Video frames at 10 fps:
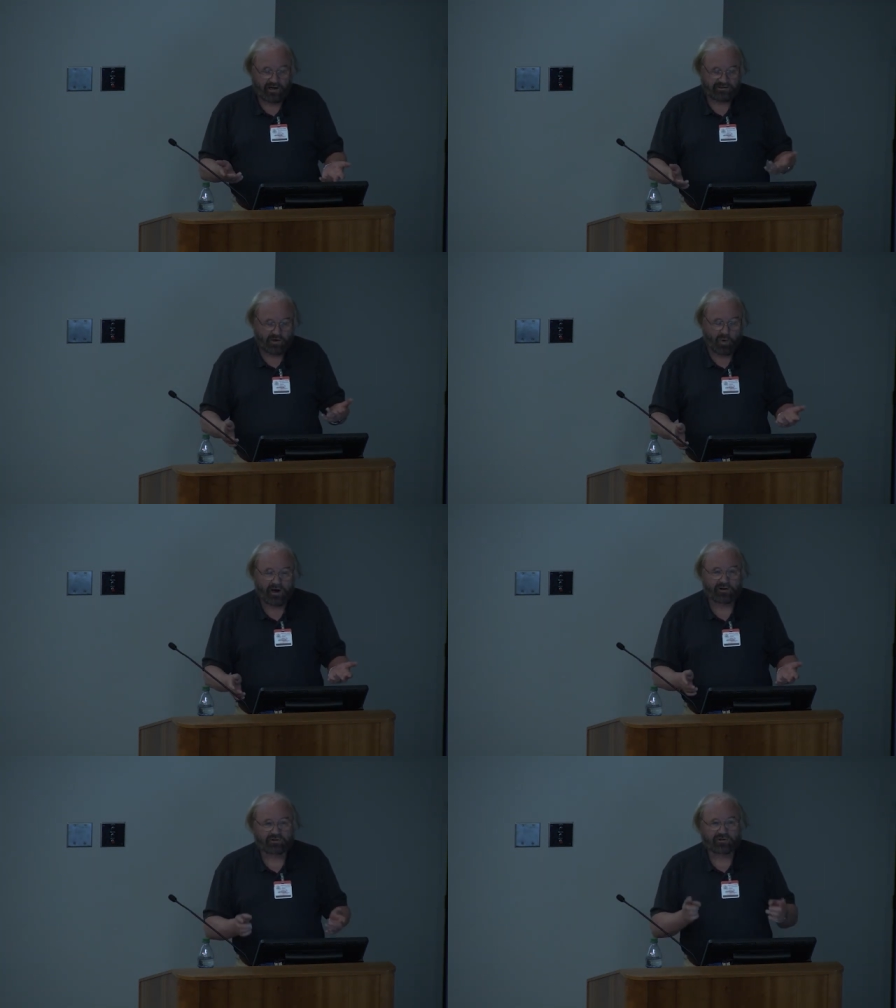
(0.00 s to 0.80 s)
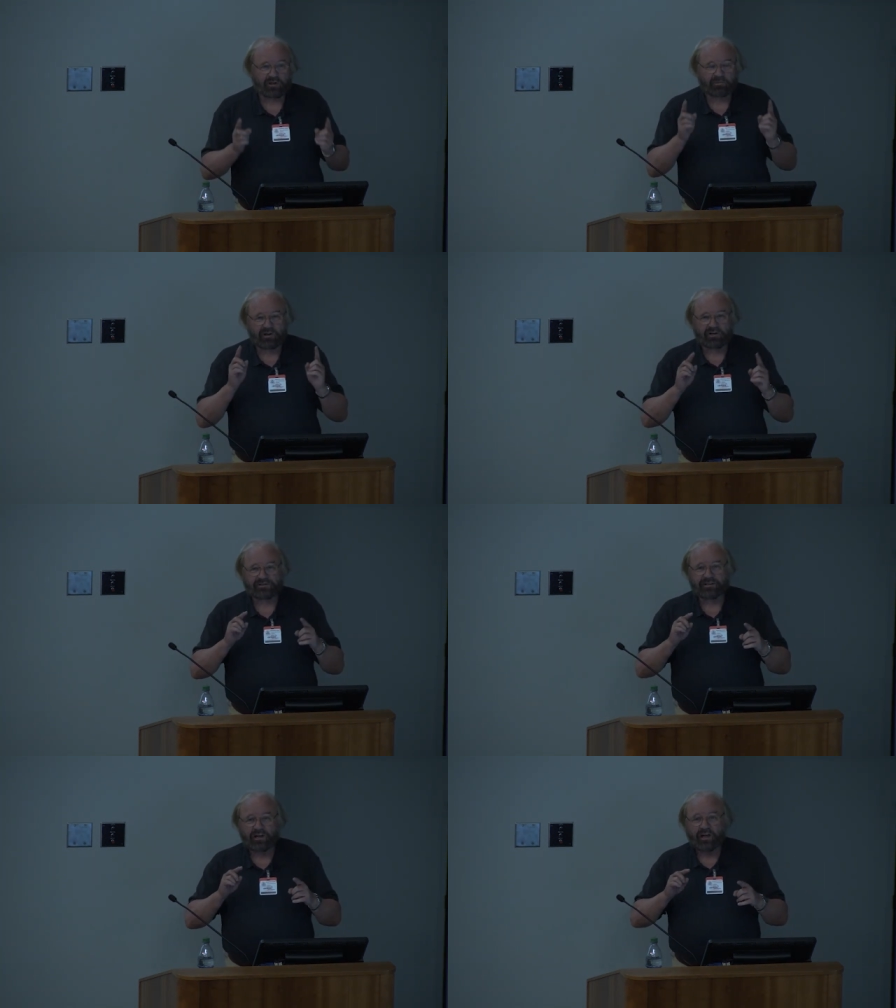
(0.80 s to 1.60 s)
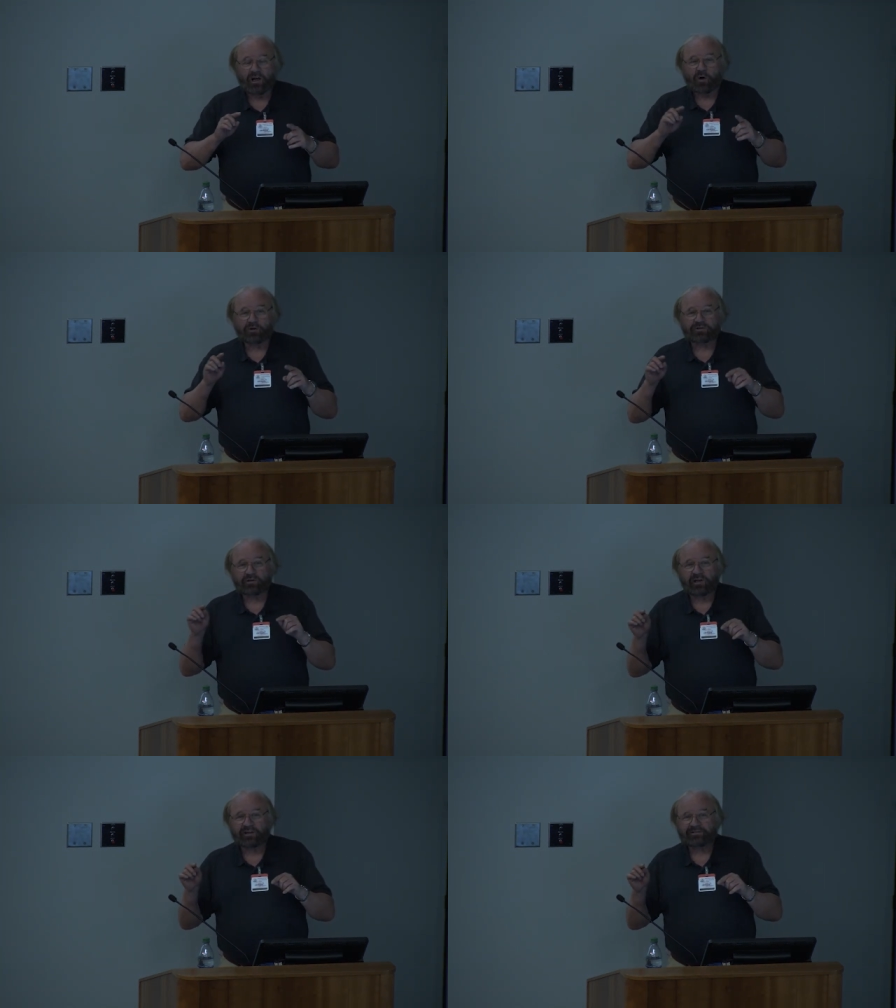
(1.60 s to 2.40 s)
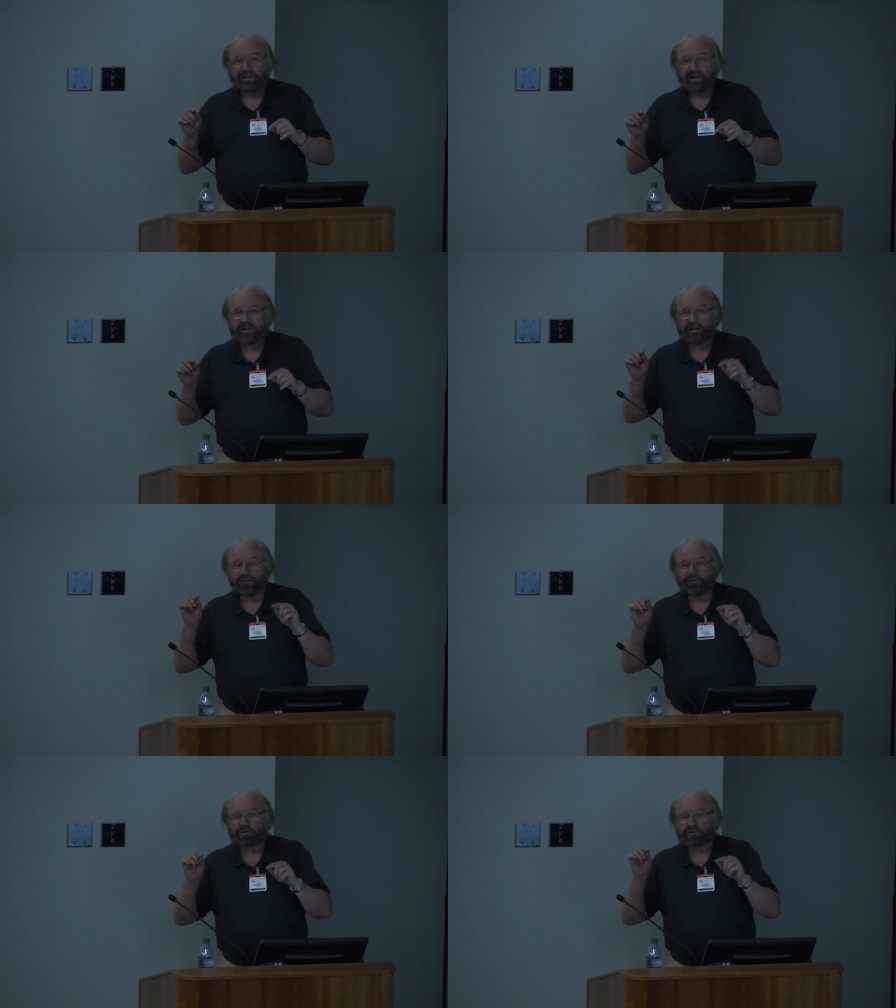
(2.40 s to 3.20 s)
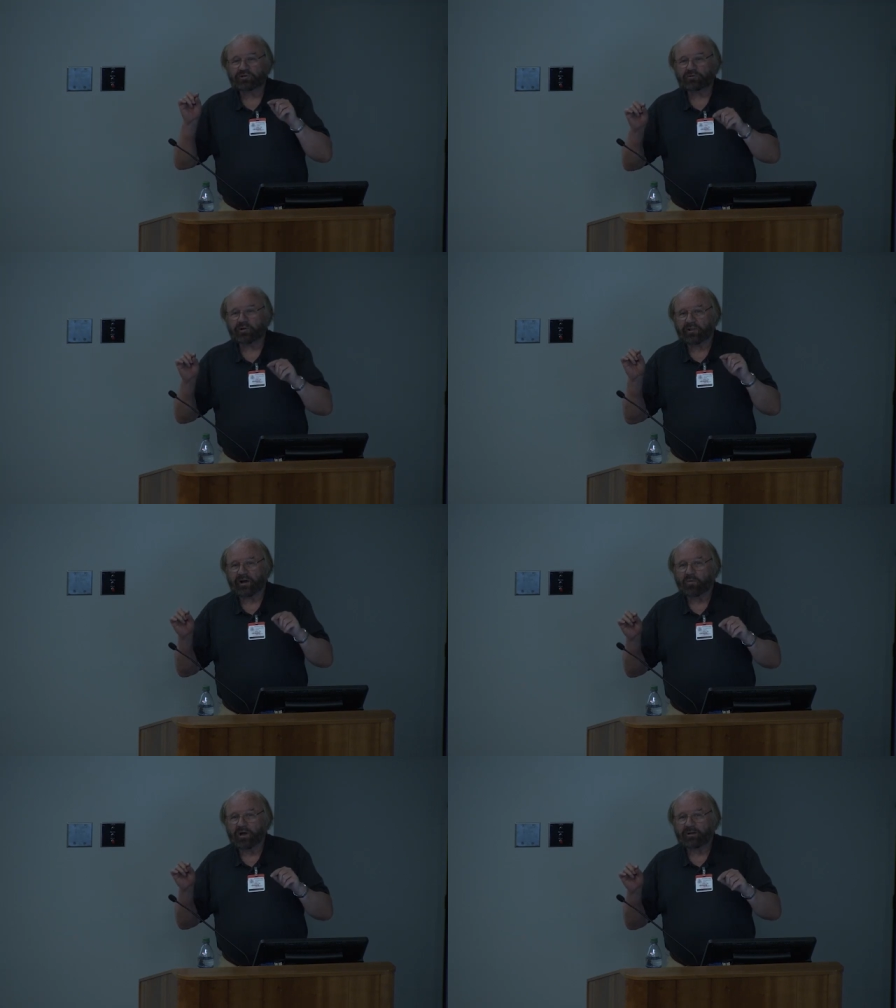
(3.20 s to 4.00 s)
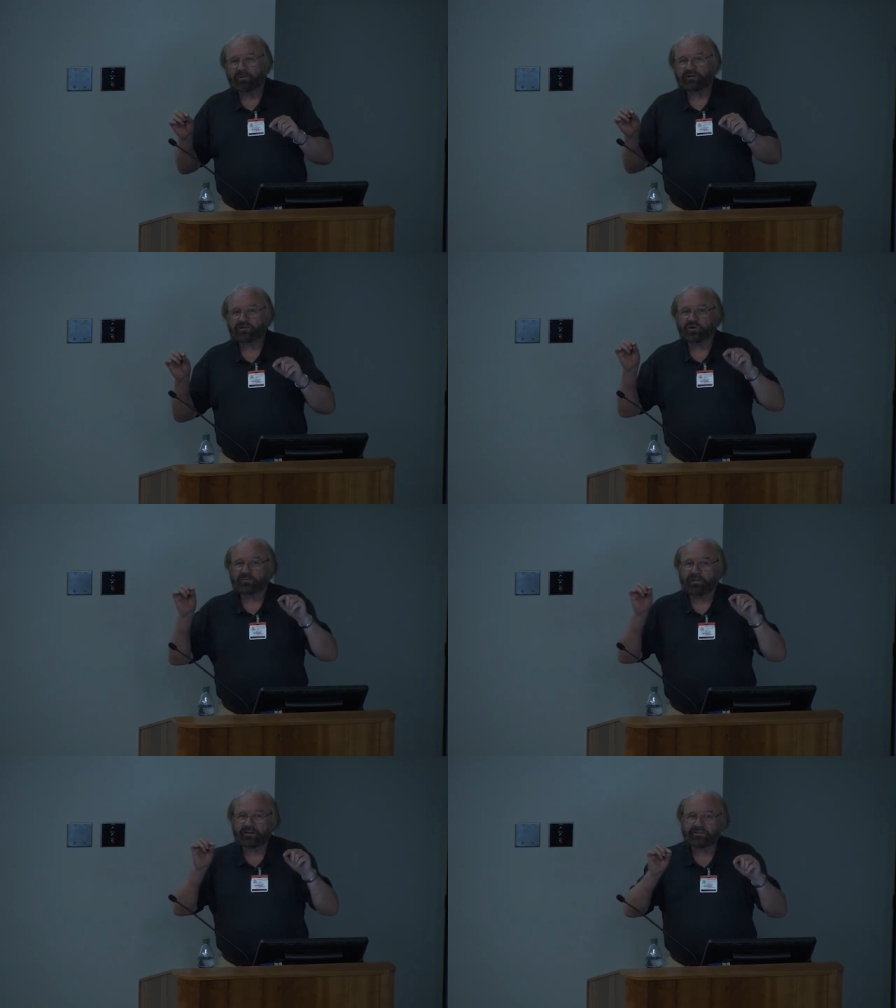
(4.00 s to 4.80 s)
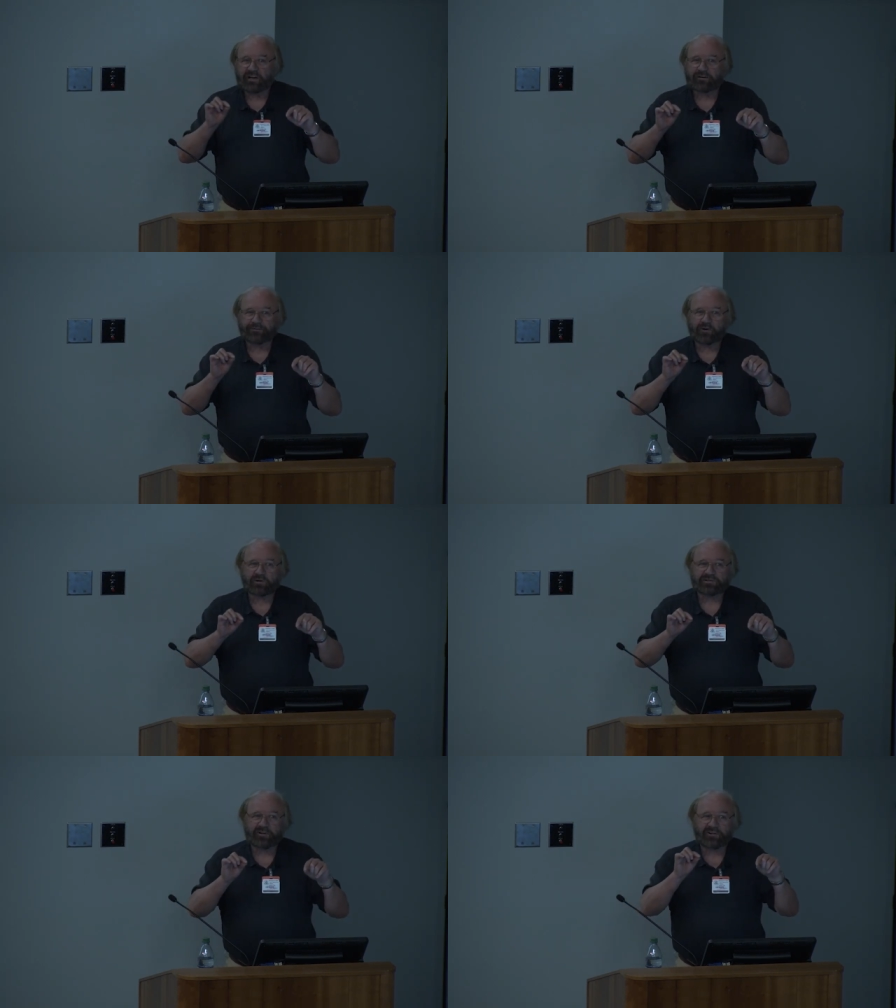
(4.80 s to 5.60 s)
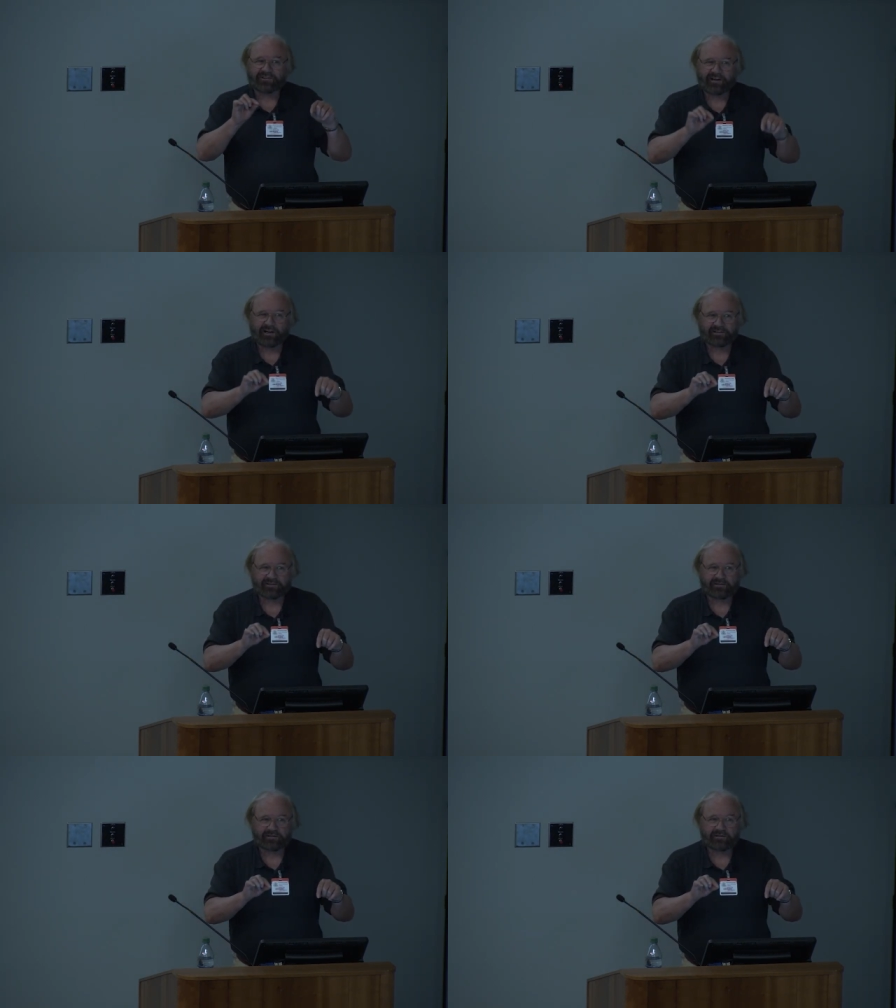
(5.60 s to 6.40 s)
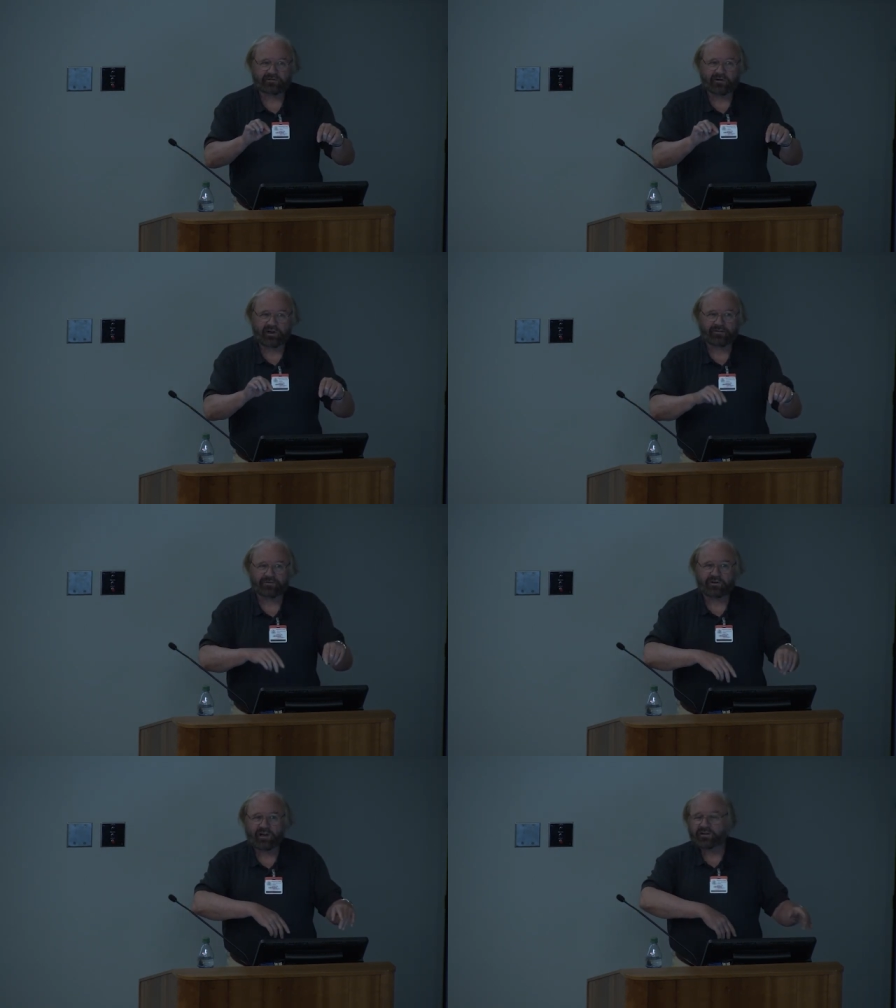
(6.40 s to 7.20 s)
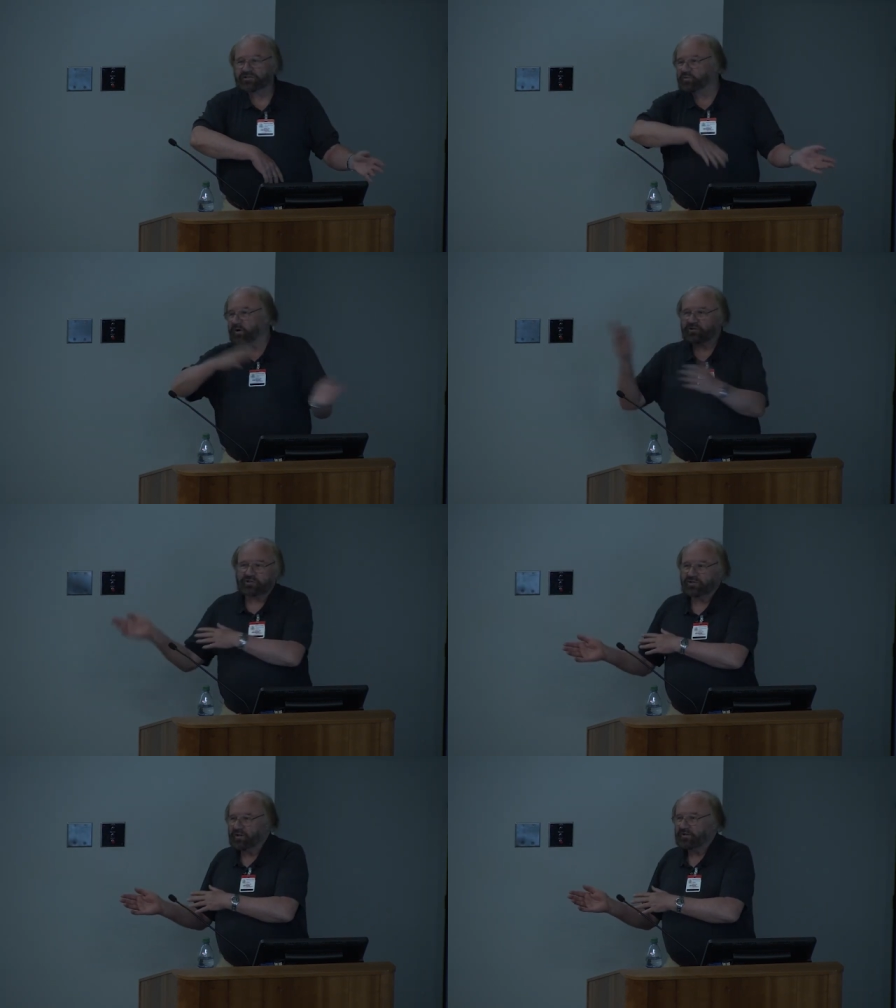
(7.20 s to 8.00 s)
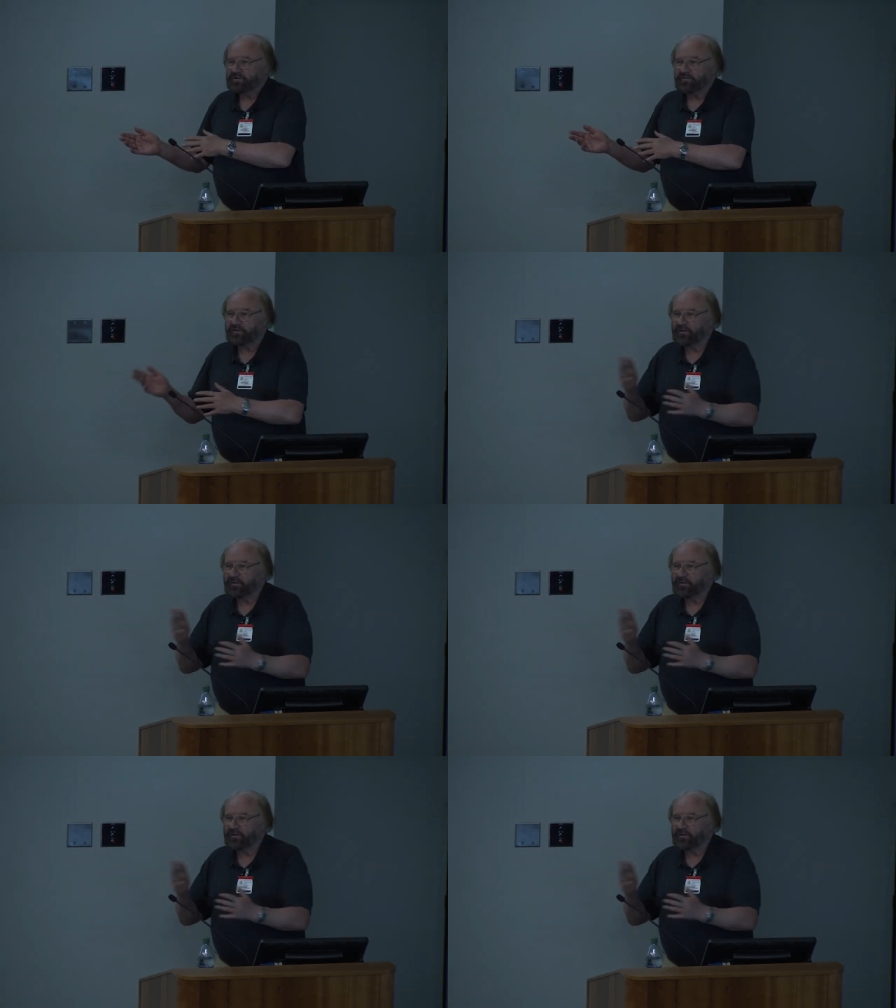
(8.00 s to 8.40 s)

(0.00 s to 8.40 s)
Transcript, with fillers: So why not do it? Because all joking aside, if you can do it that way, it means you can maintain focus on the tasks. You don't have to switch and sort of